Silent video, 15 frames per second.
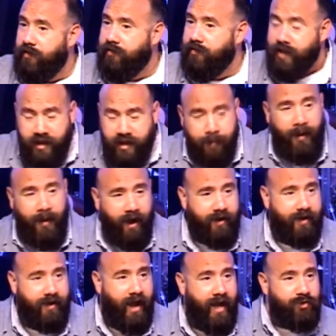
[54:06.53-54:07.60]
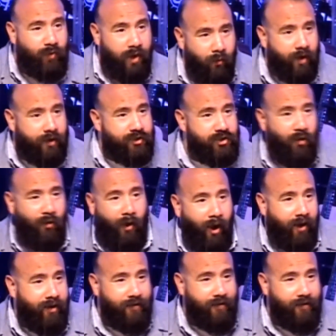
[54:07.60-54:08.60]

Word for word: Think about it, guys. We work so hard